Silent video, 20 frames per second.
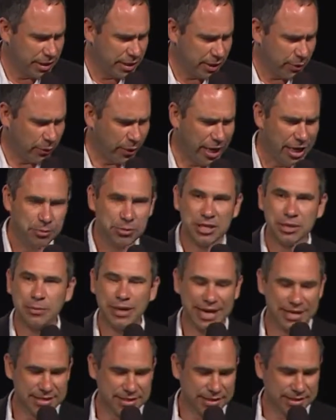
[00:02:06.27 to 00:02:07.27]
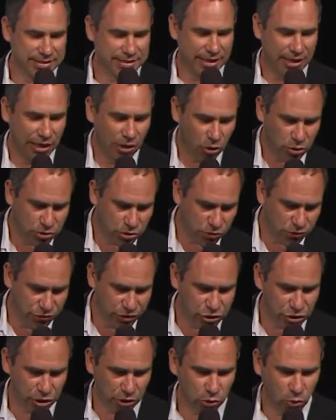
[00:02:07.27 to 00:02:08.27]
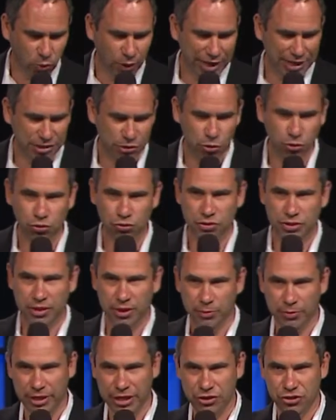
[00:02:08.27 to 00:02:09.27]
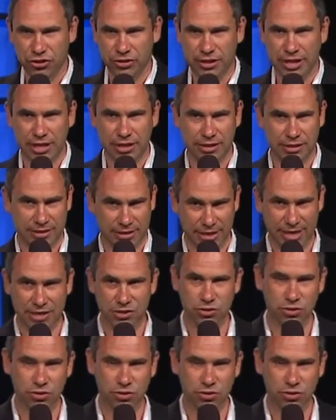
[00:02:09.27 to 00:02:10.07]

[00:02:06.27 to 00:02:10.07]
While minimizing the loss of visual quality due to the compression, right?